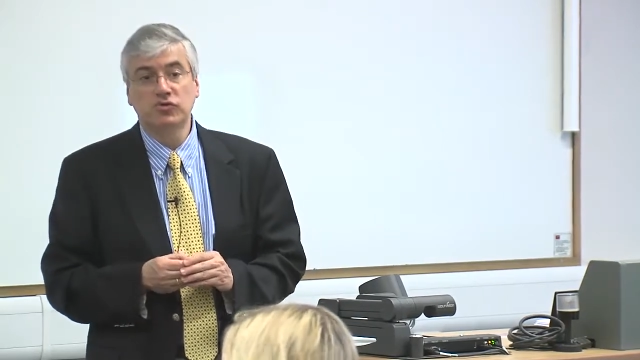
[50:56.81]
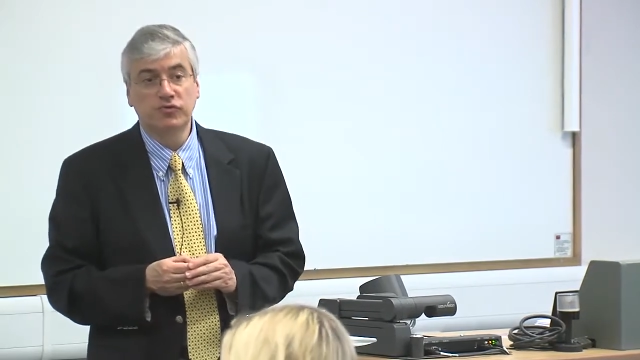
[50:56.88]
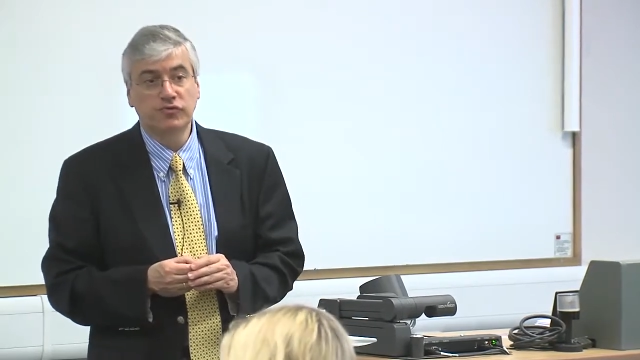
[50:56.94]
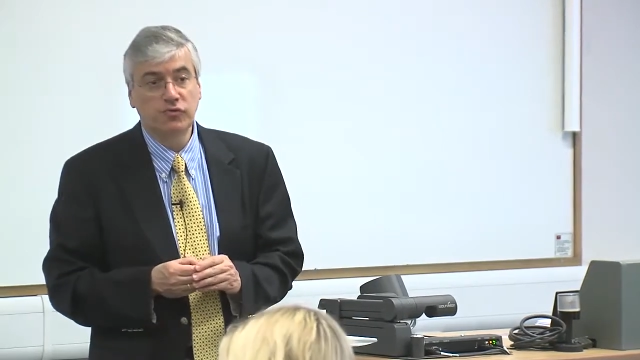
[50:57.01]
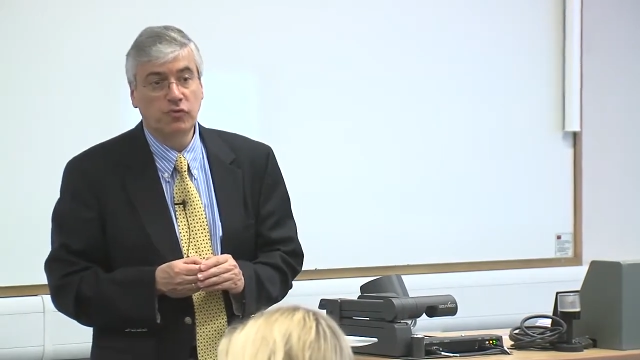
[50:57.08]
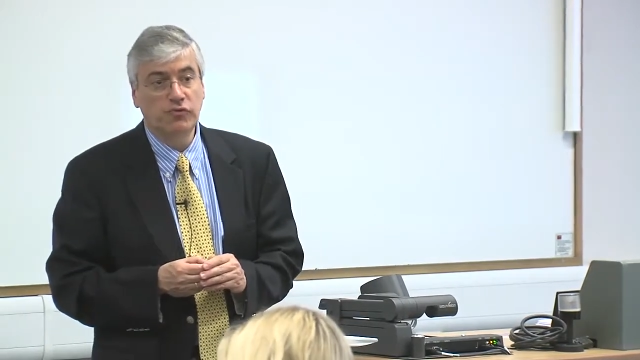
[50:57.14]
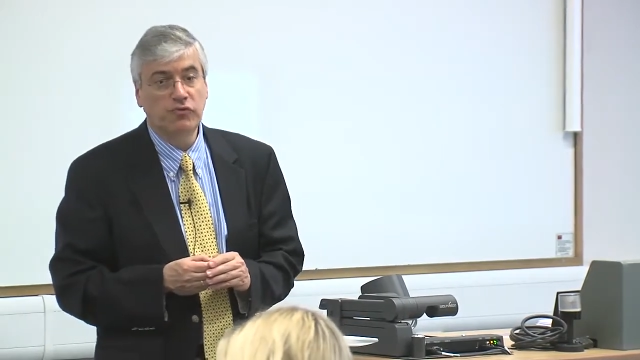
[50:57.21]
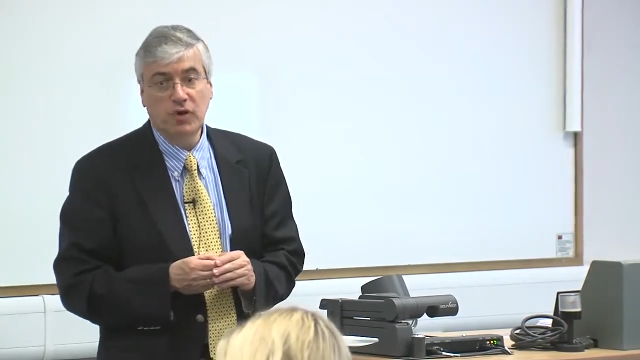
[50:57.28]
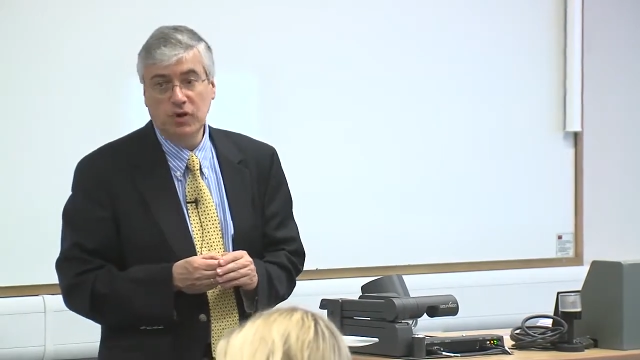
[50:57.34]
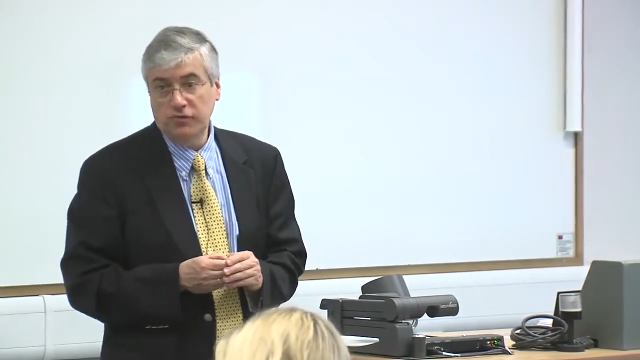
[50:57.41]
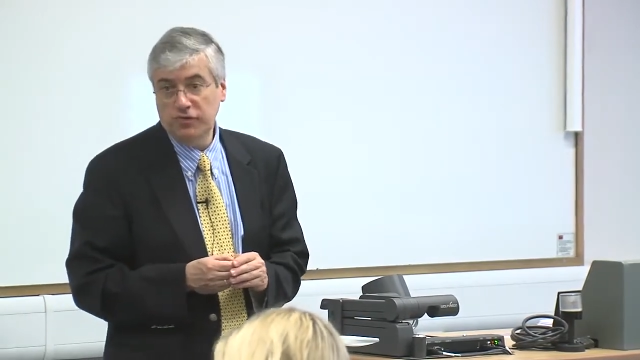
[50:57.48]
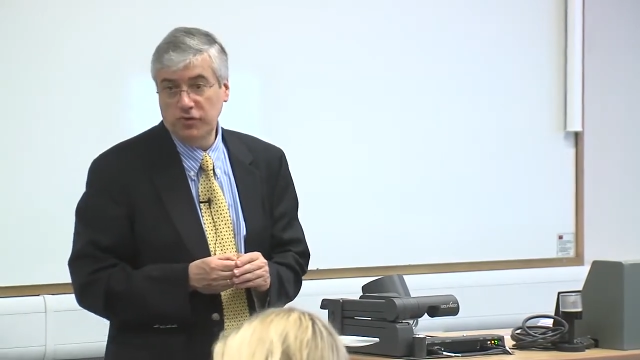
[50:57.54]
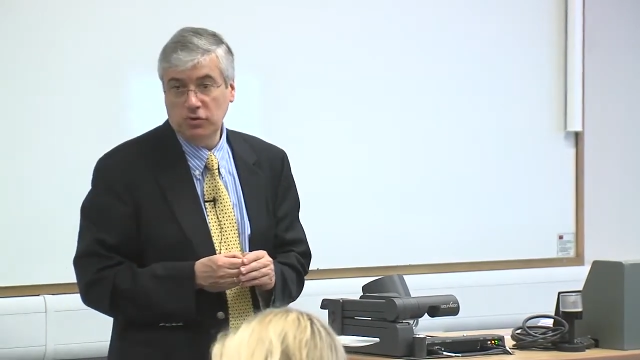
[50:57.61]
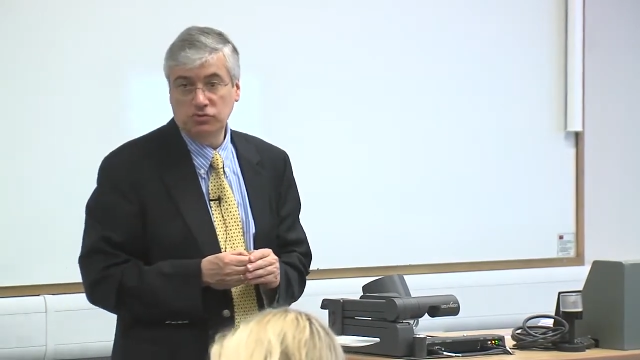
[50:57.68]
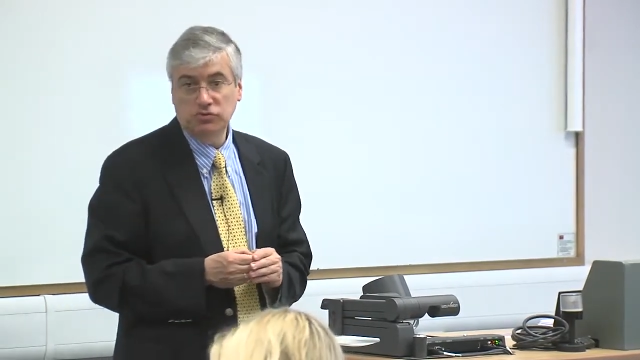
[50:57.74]
of one
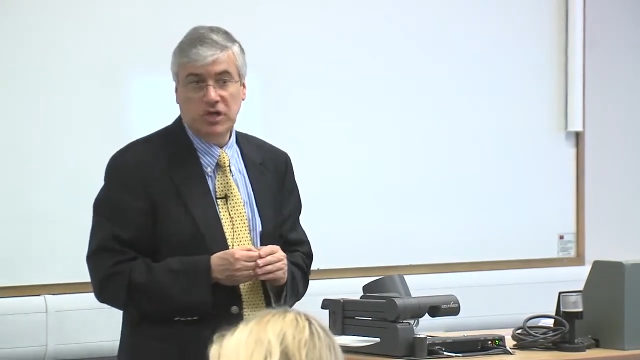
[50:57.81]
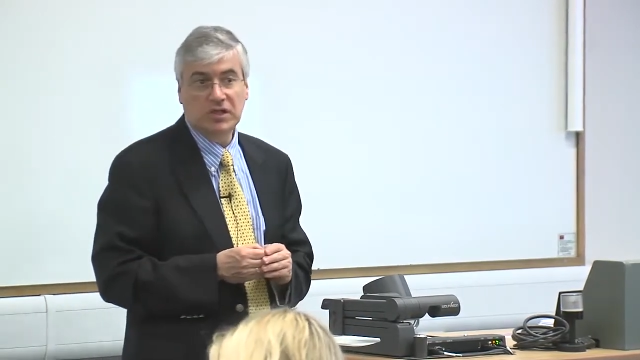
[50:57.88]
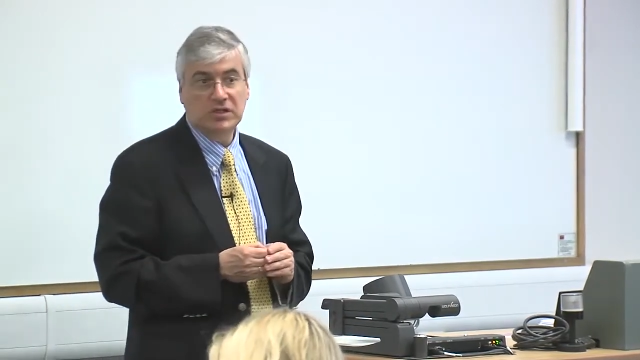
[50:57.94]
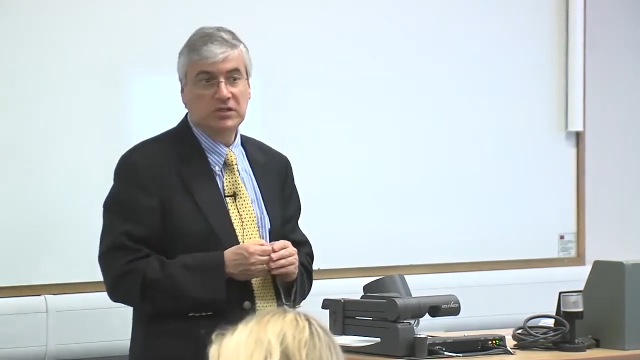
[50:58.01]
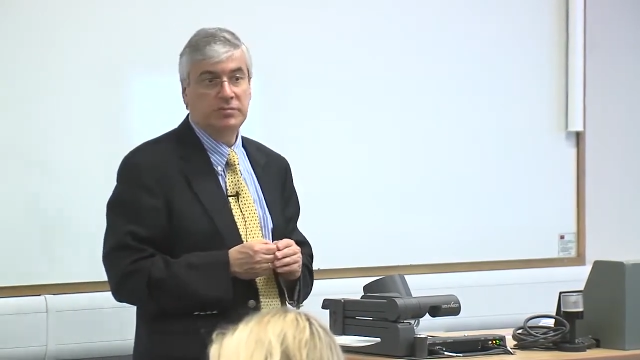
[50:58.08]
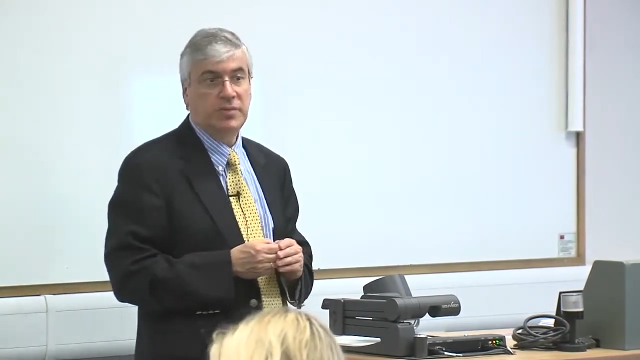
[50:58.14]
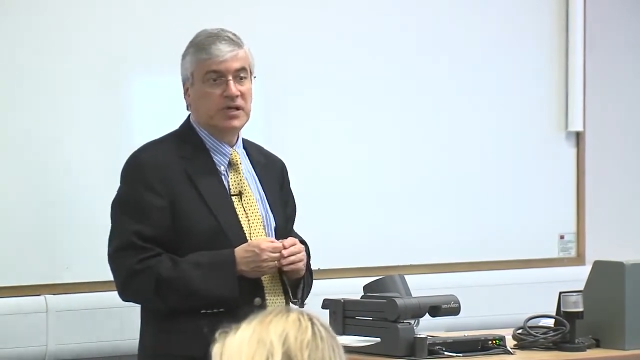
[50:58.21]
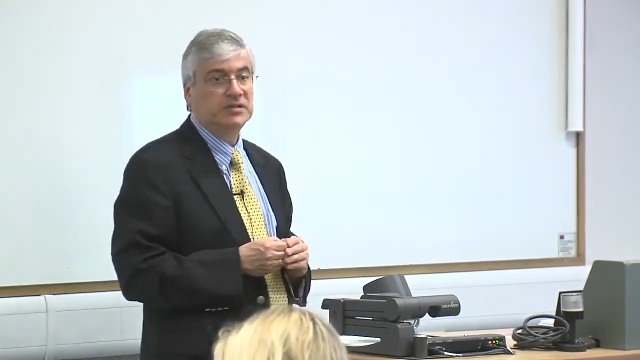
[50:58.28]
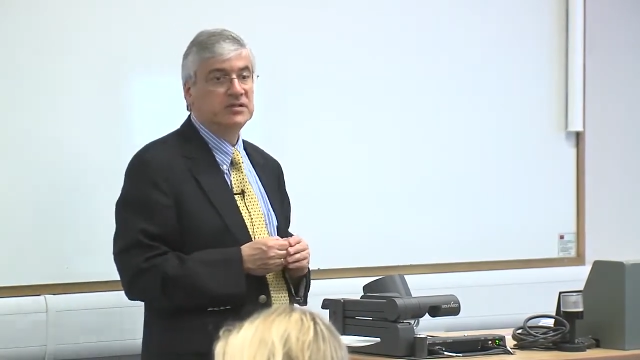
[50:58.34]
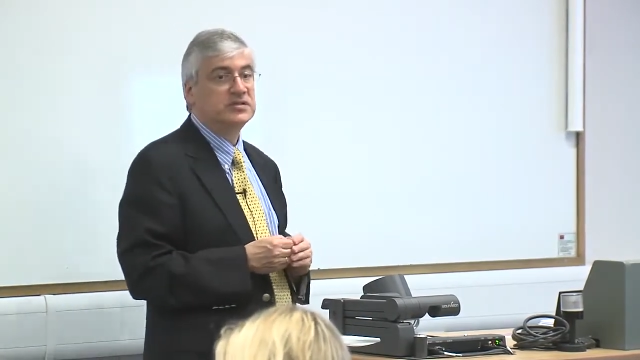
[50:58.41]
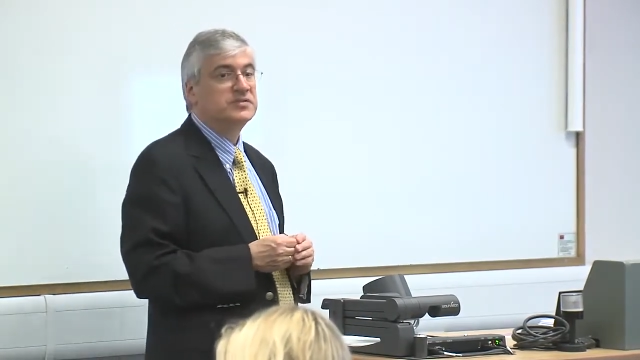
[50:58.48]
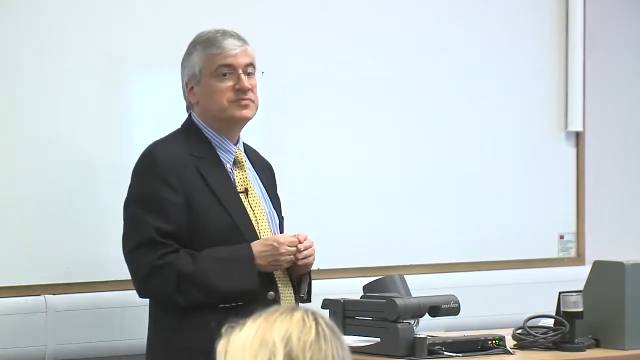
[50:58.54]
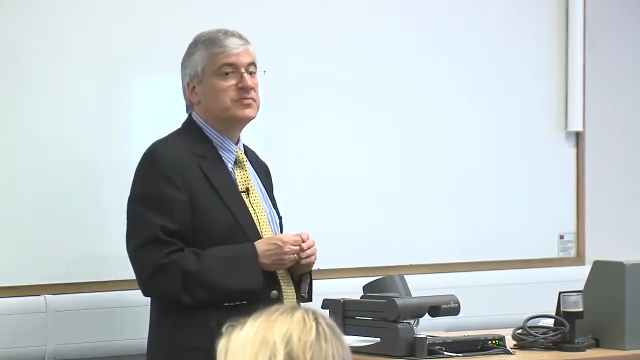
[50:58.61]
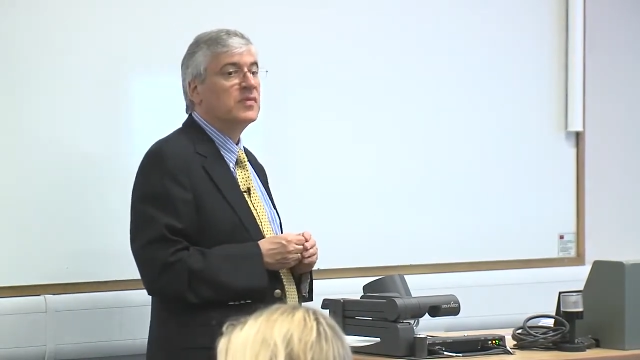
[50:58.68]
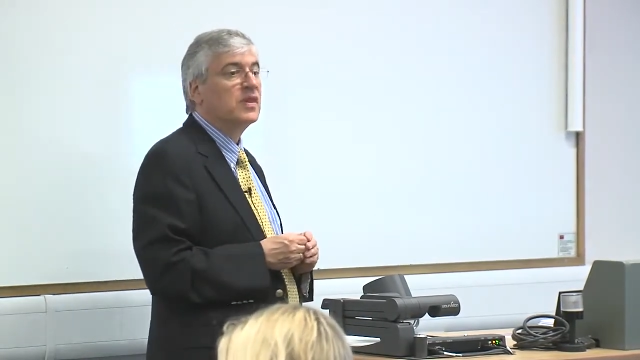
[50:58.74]
of the contracting parties.